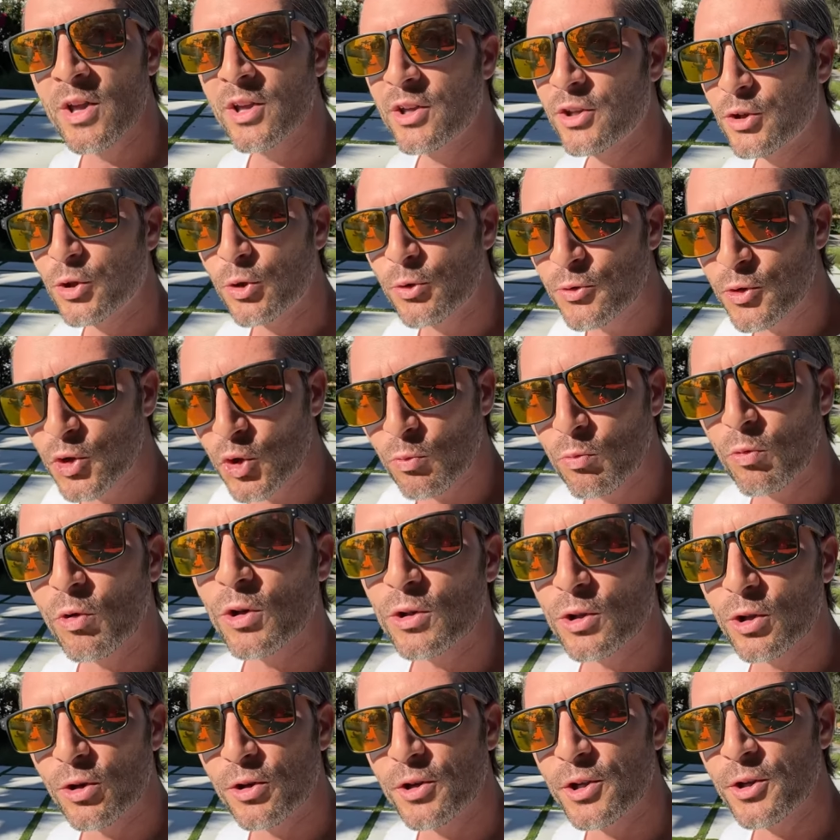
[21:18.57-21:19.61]
YouTube will
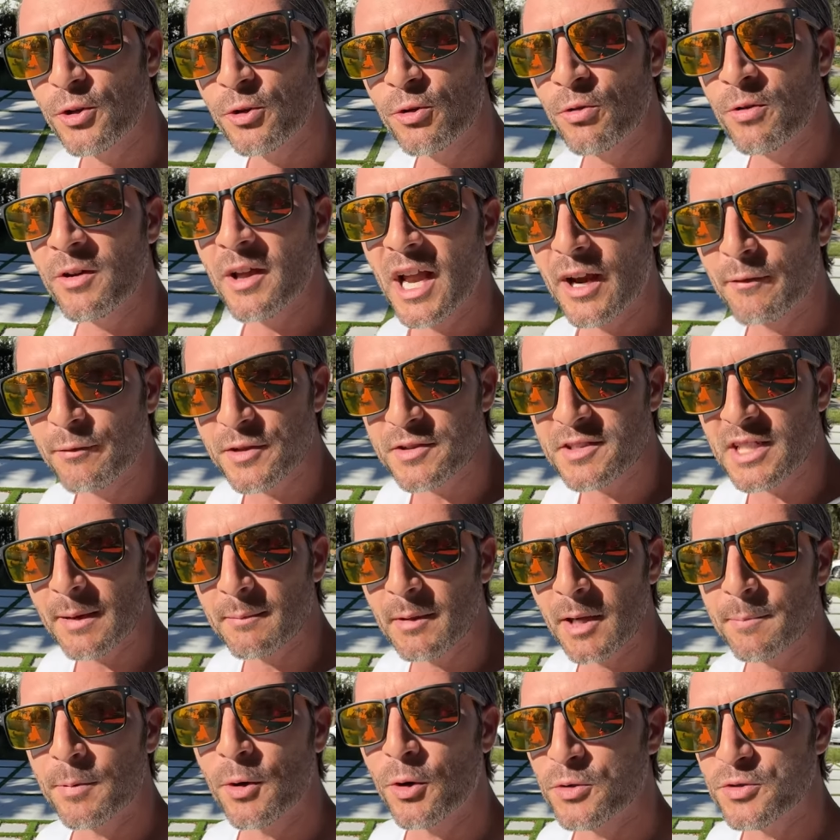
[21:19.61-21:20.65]
alert you every time
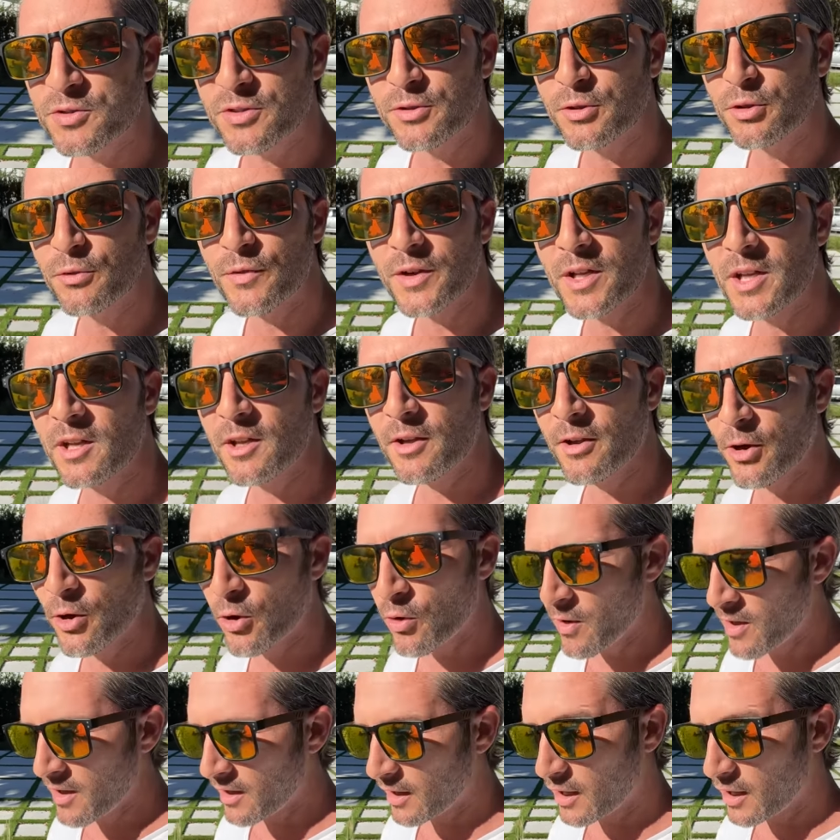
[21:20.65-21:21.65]
I post a new video.